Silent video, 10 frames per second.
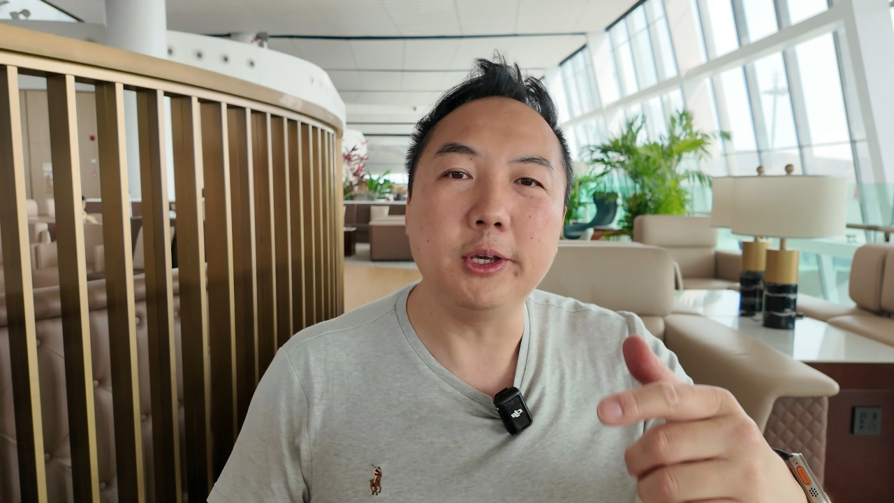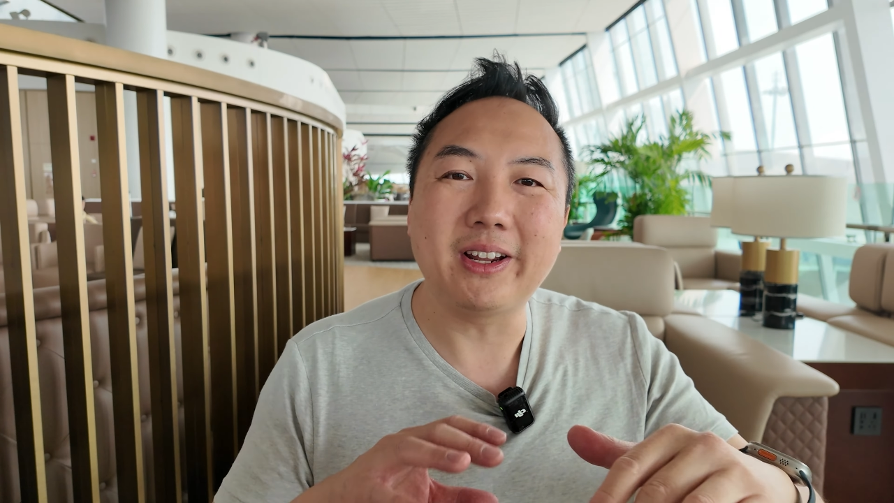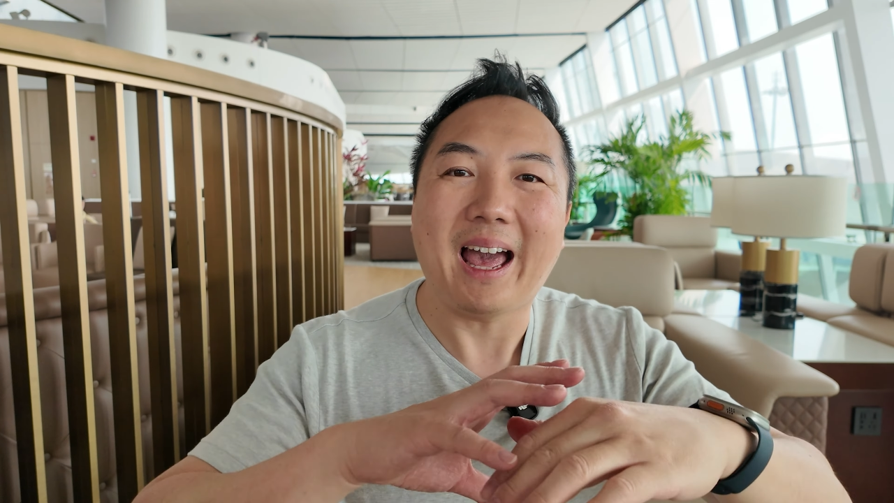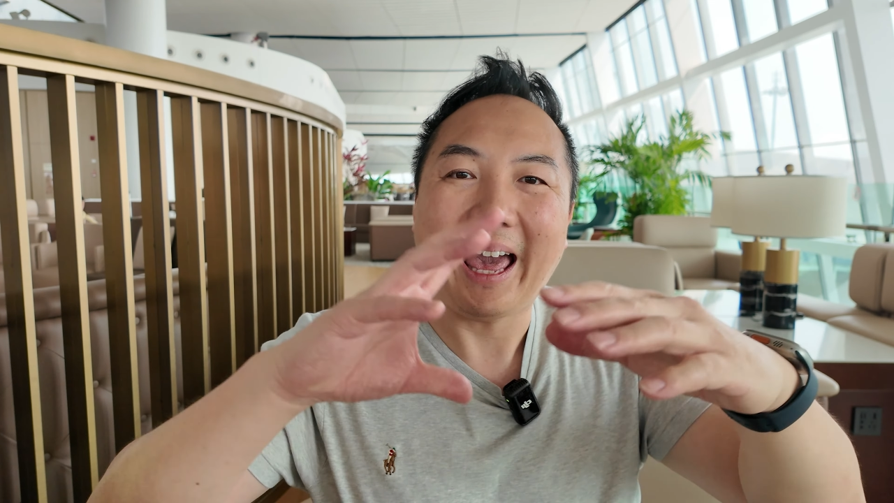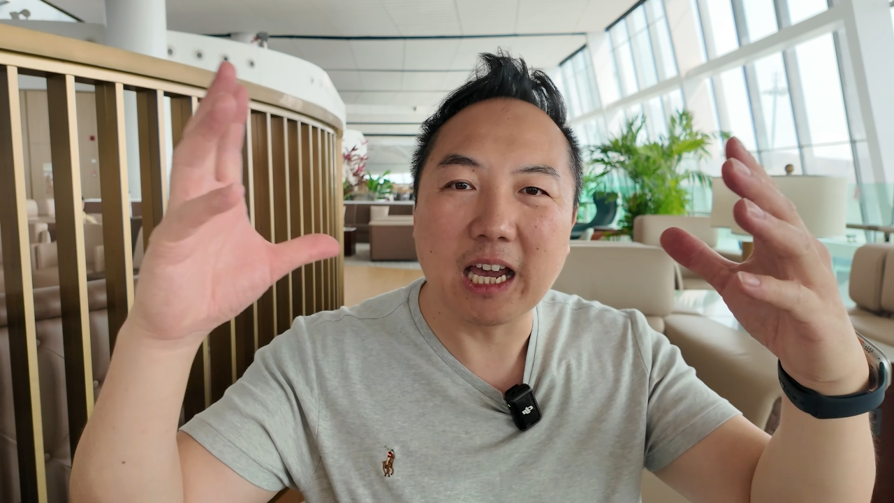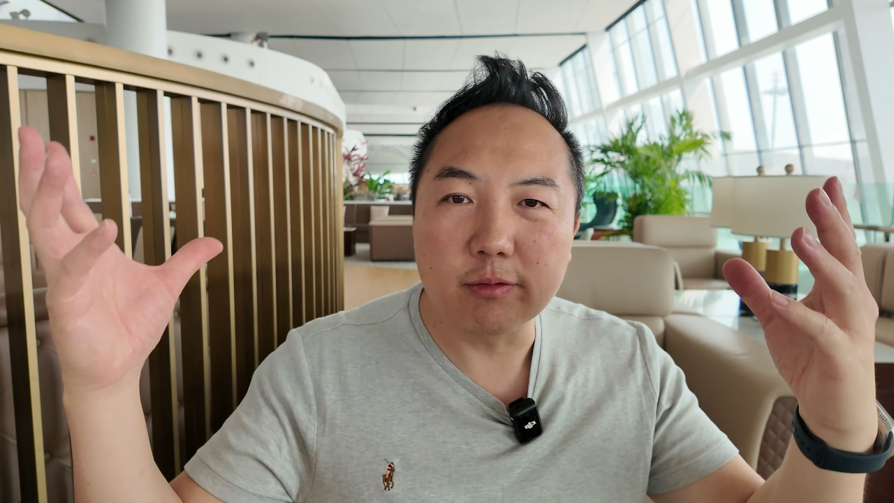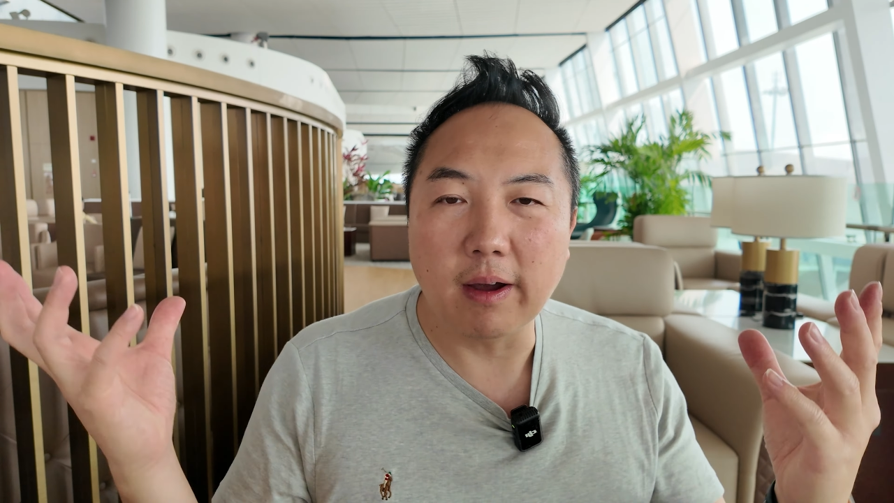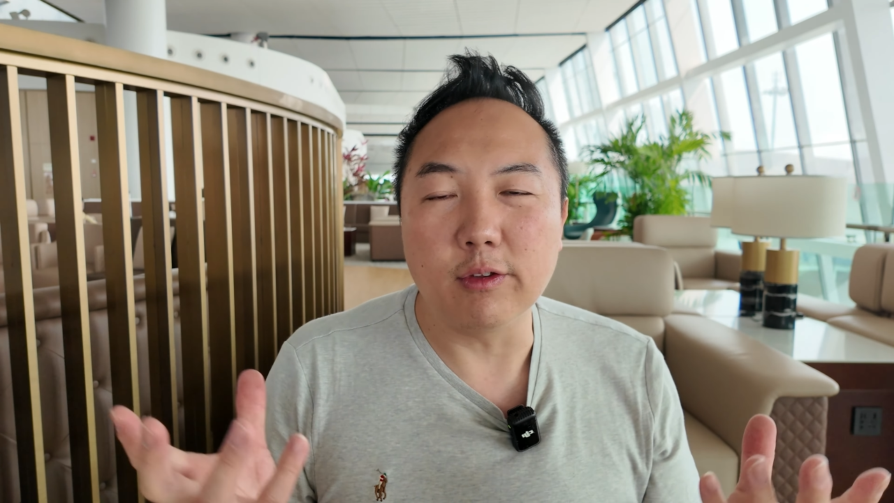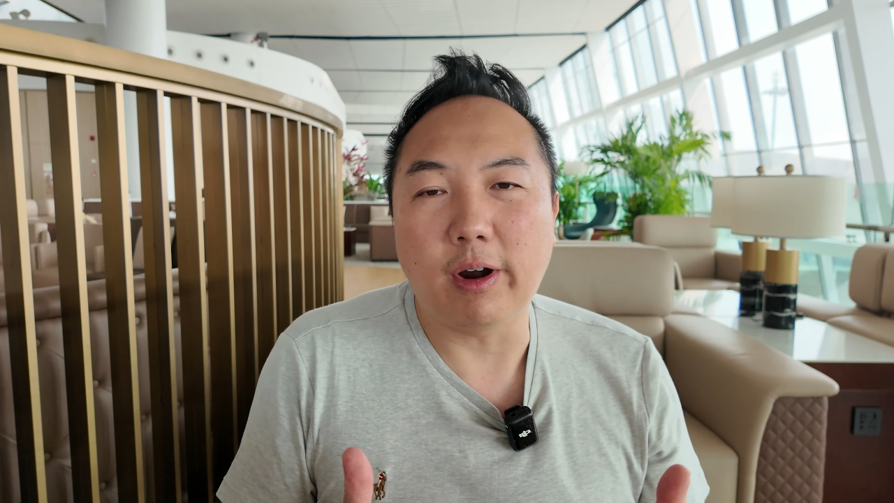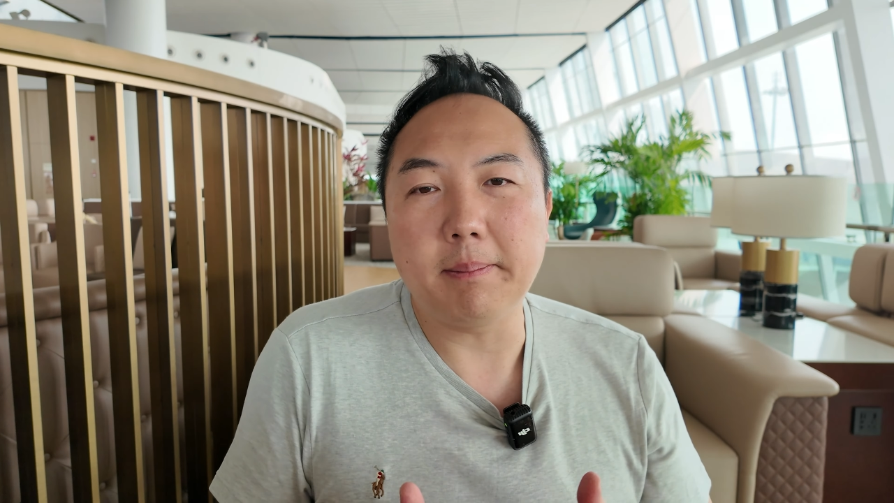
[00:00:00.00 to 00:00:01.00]
you got to hang
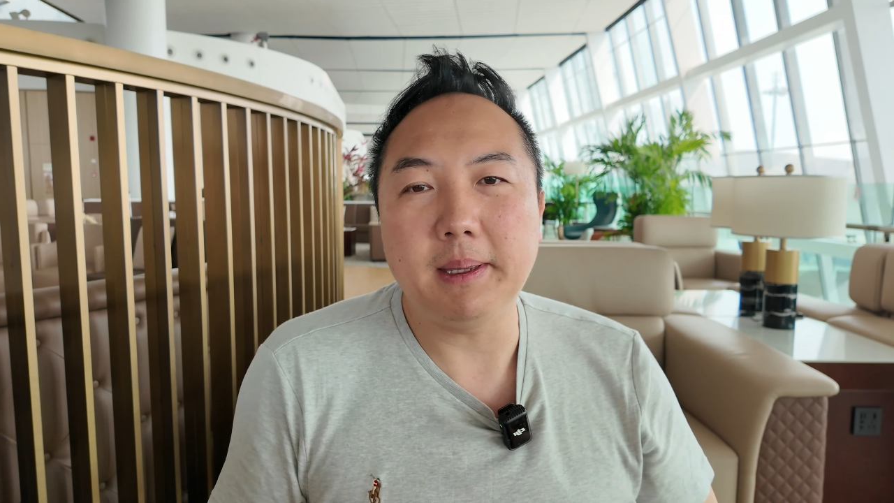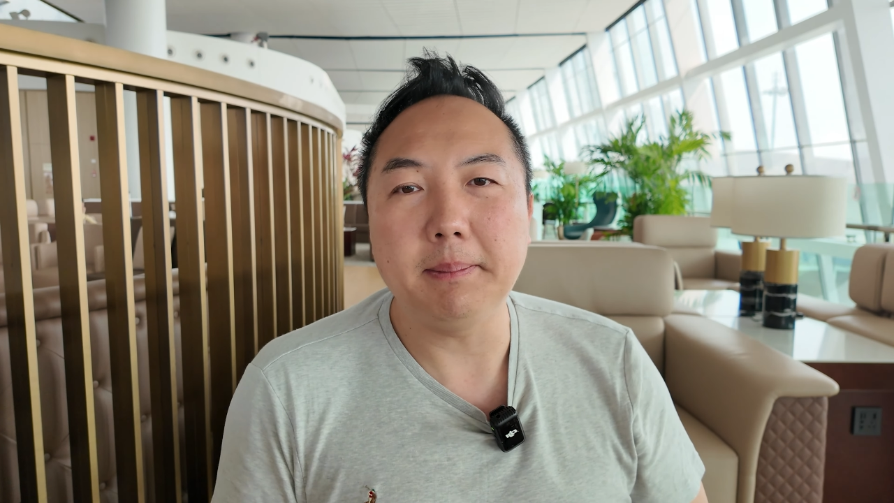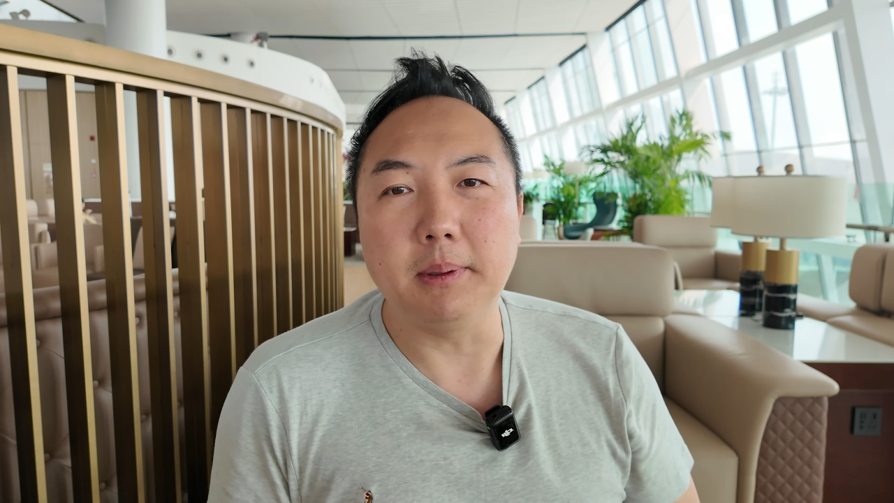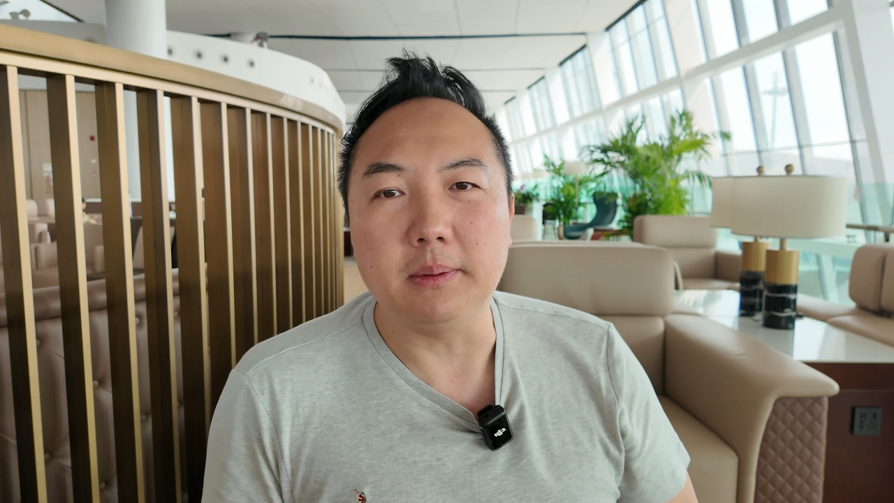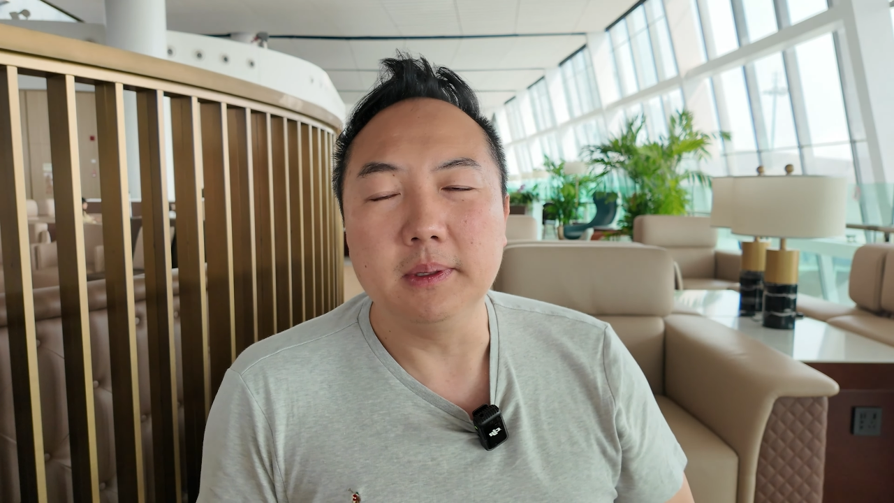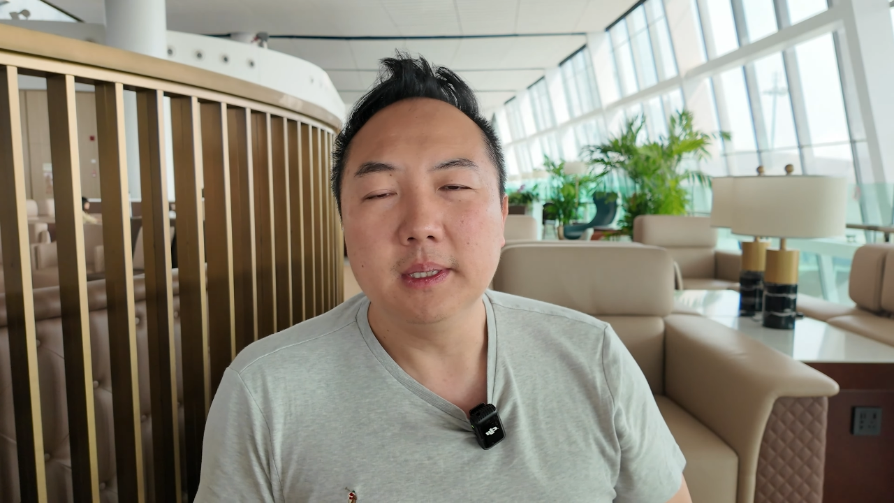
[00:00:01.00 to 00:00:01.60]
around the right people.